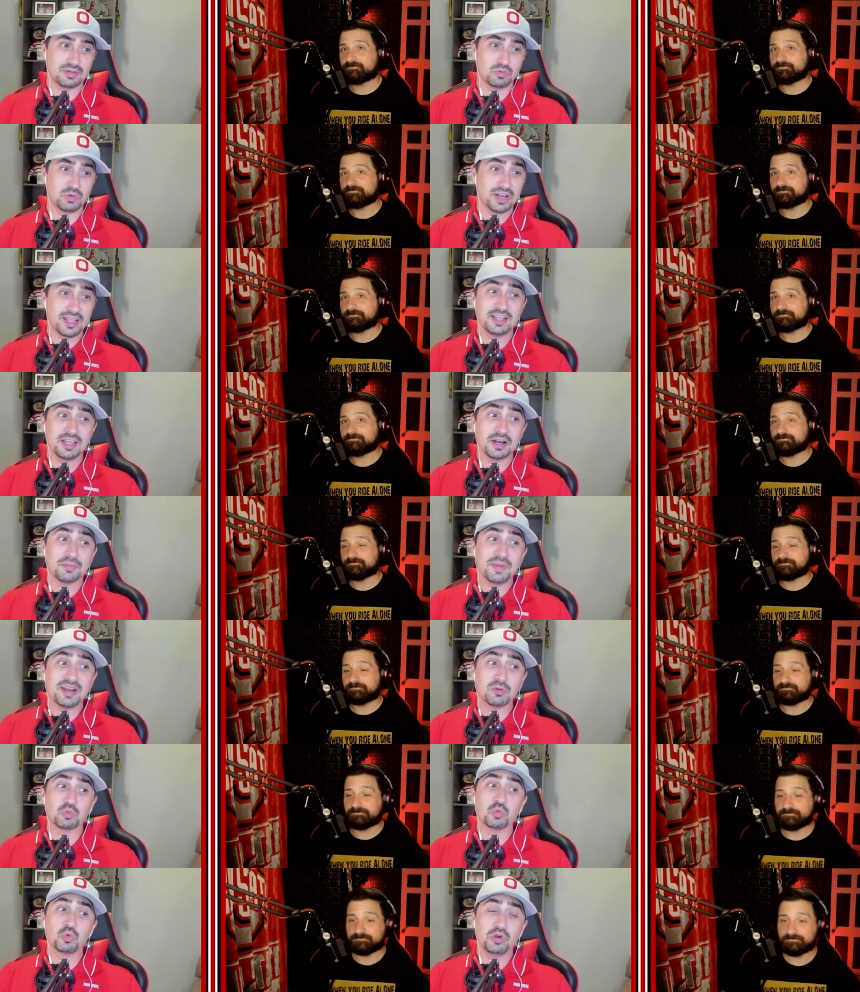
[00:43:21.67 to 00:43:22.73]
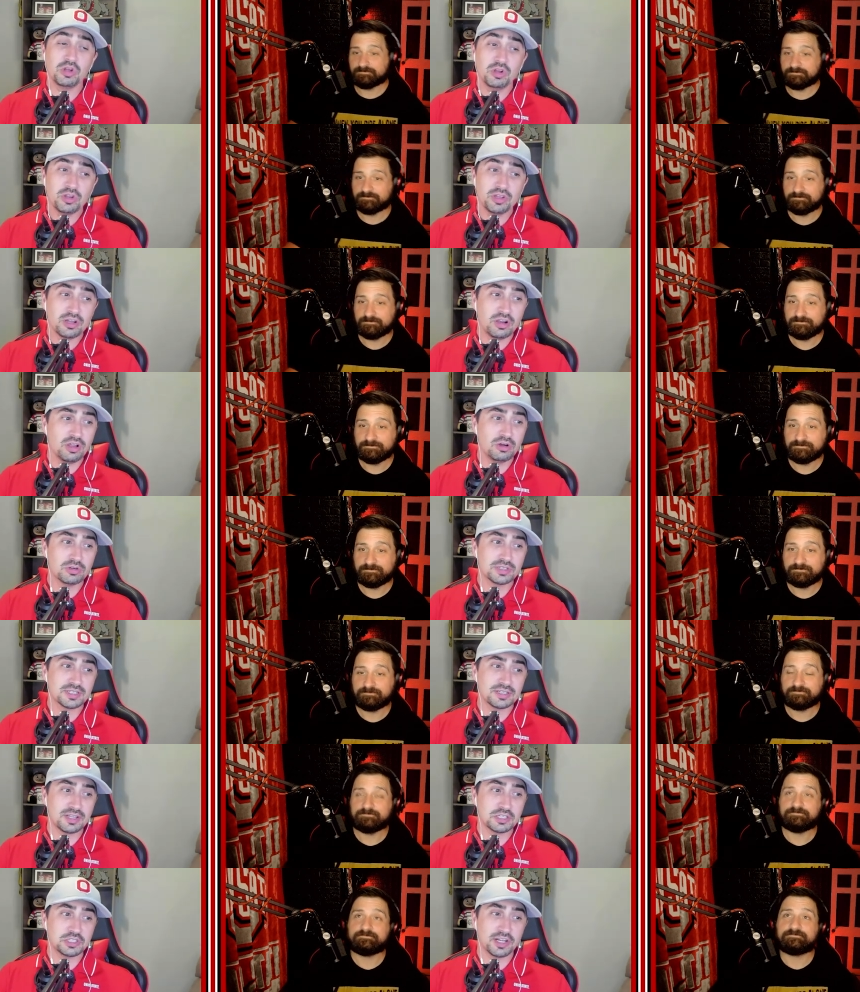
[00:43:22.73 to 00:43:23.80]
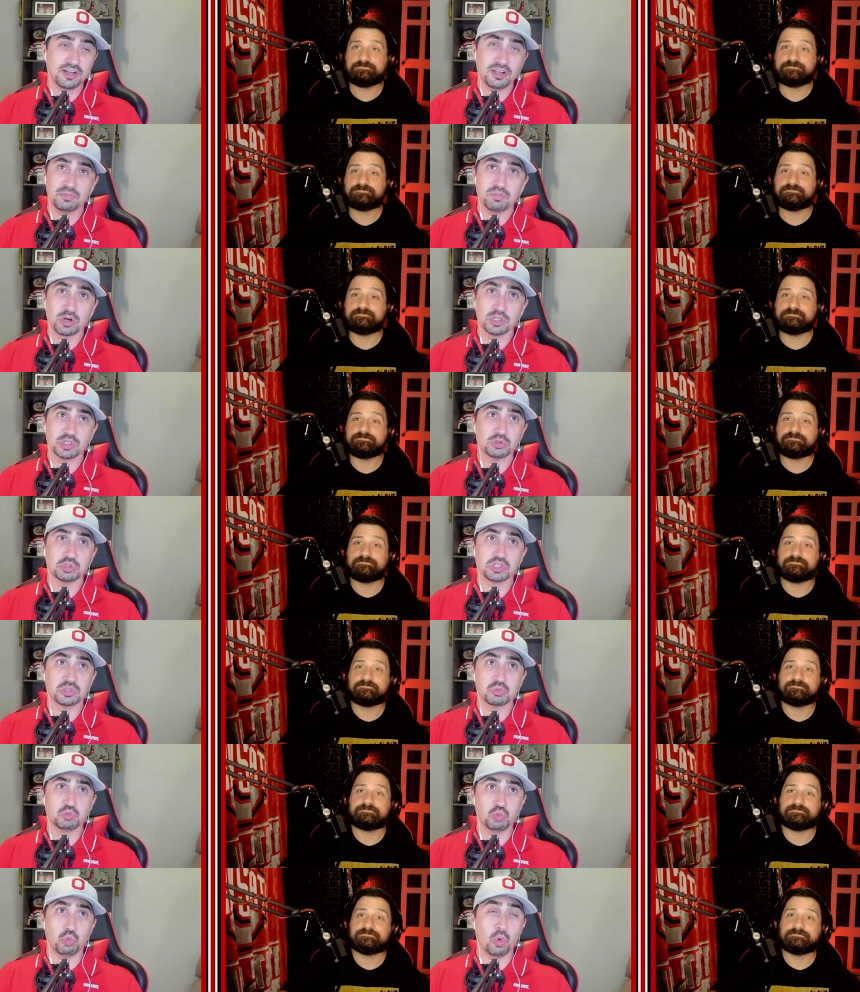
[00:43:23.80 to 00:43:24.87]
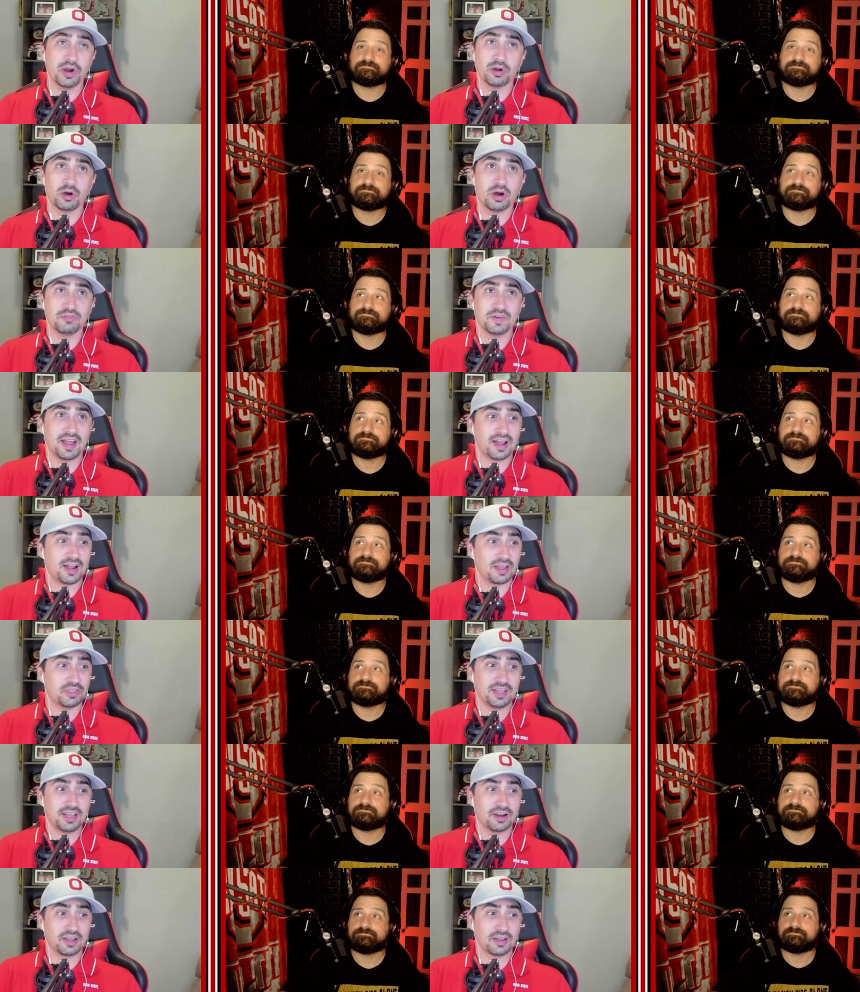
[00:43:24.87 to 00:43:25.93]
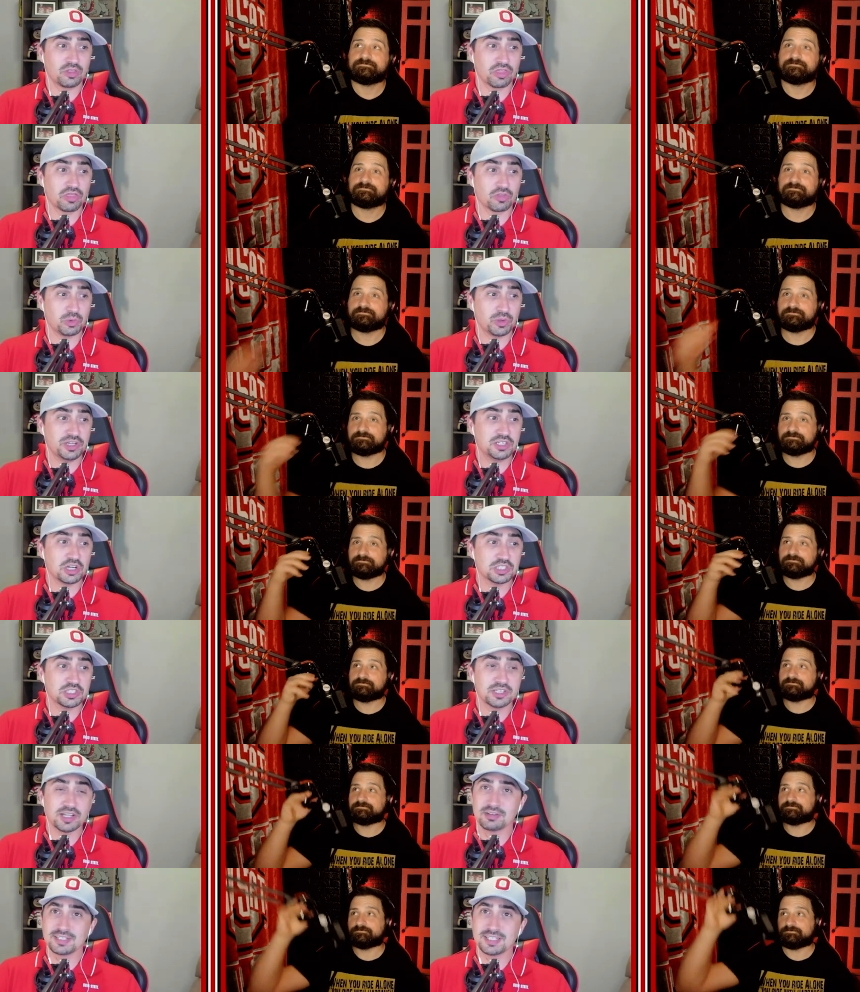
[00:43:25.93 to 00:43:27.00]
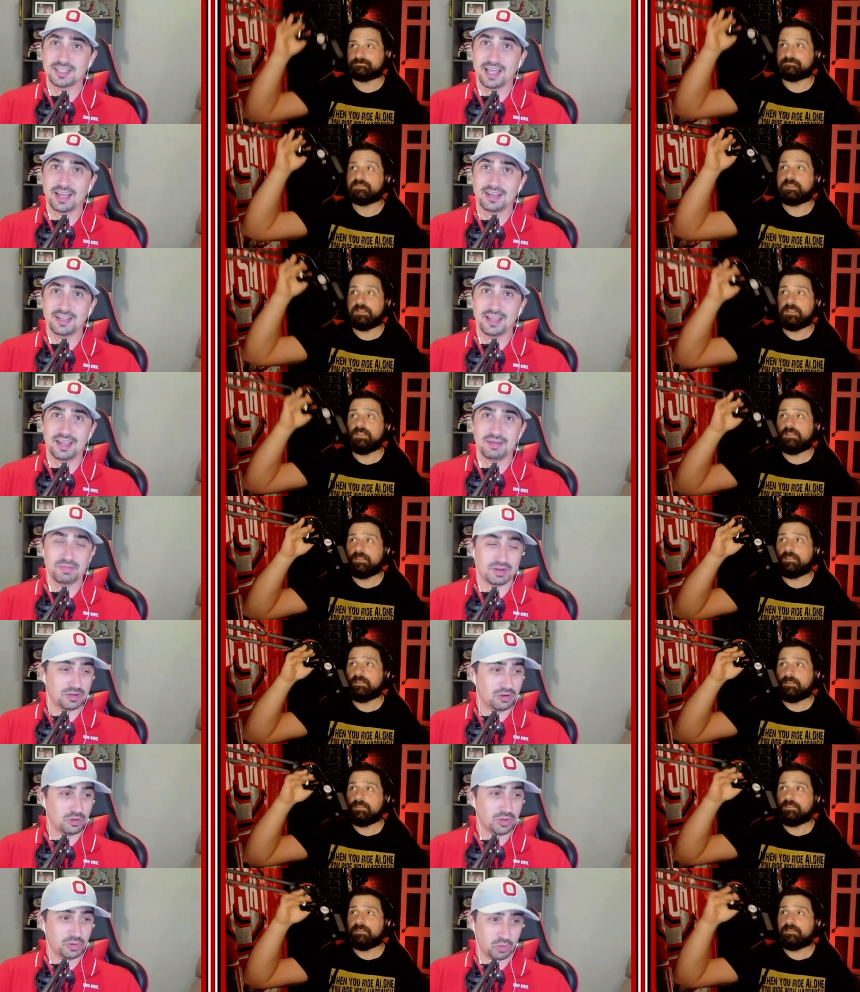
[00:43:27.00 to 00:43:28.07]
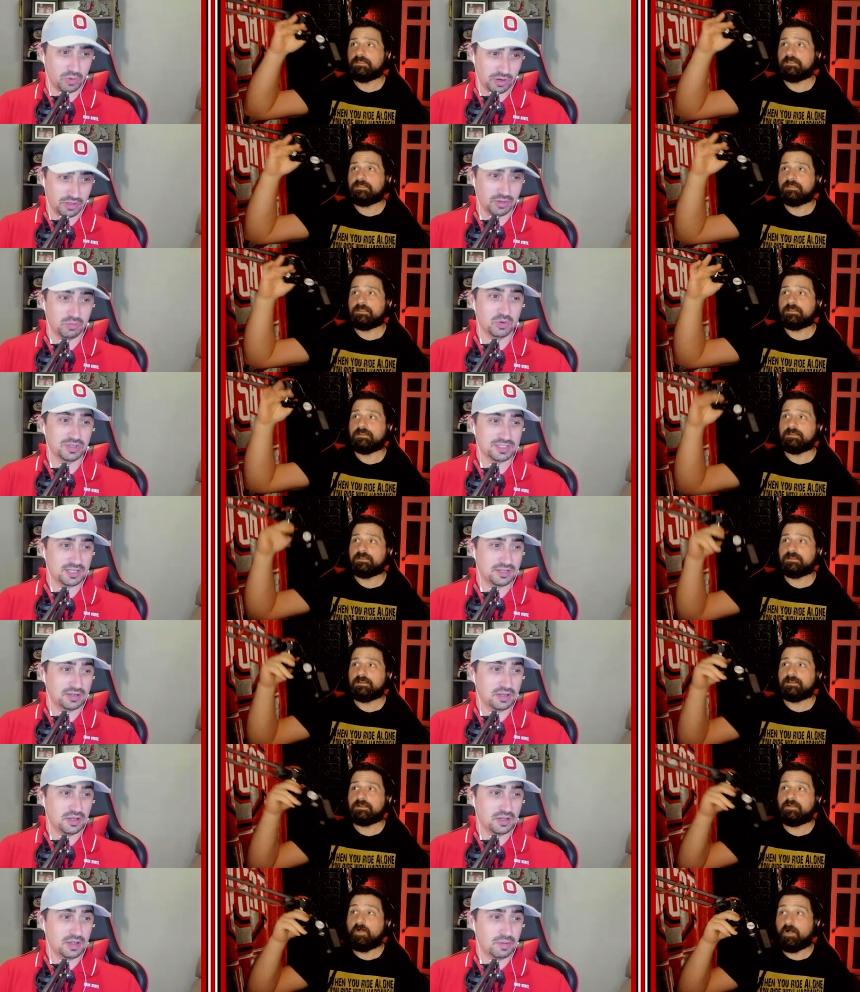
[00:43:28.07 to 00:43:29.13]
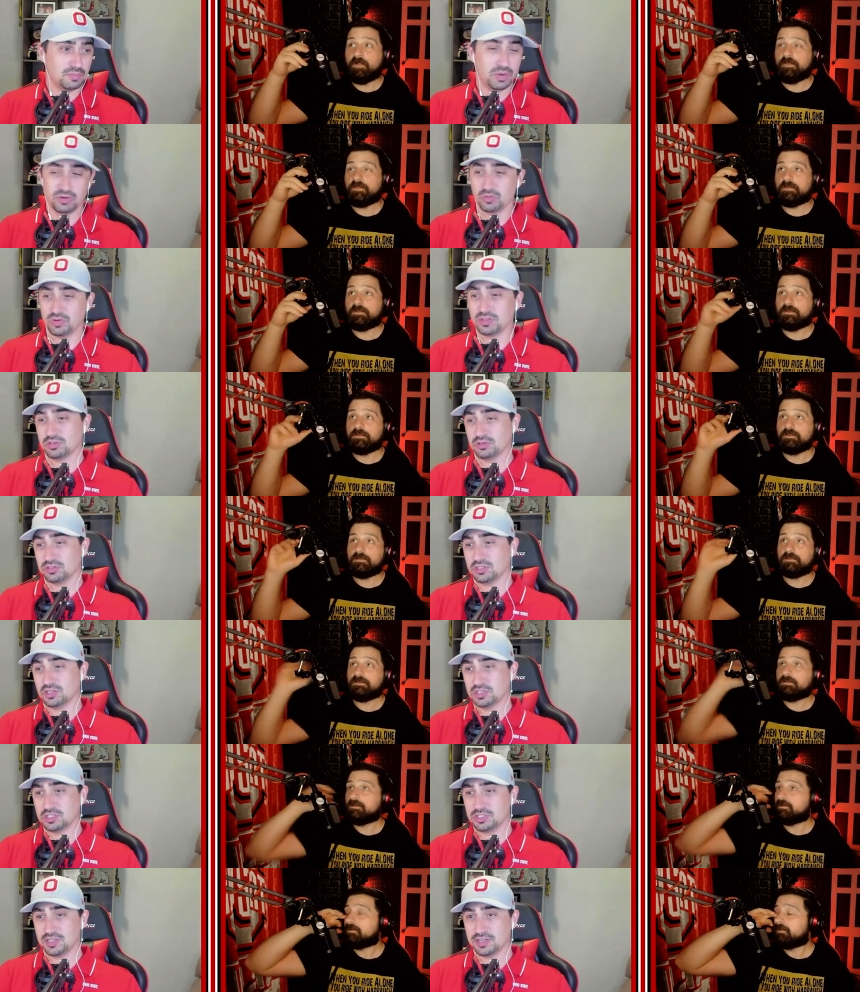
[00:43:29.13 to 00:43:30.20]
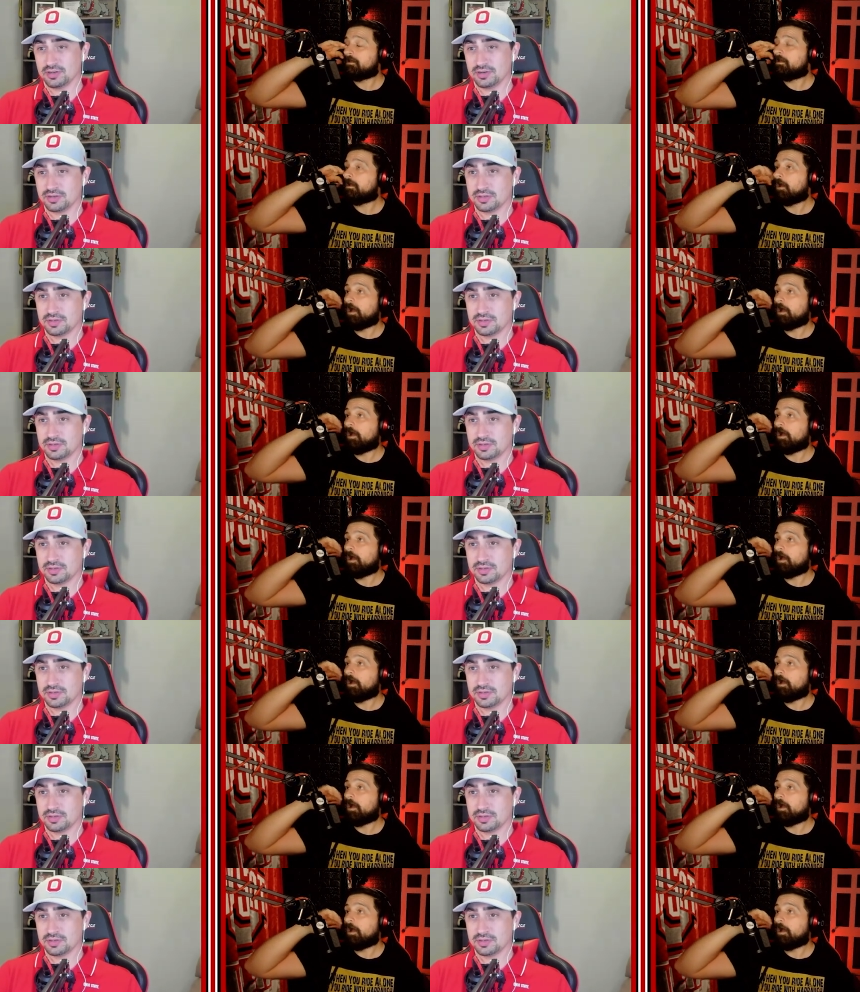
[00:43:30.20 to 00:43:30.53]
Speaker 1: when Indiana made it really close, and then Jalen Marshall just went off and had, I think he had like three touchdowns in that game, including one of them was a punt return touchdown.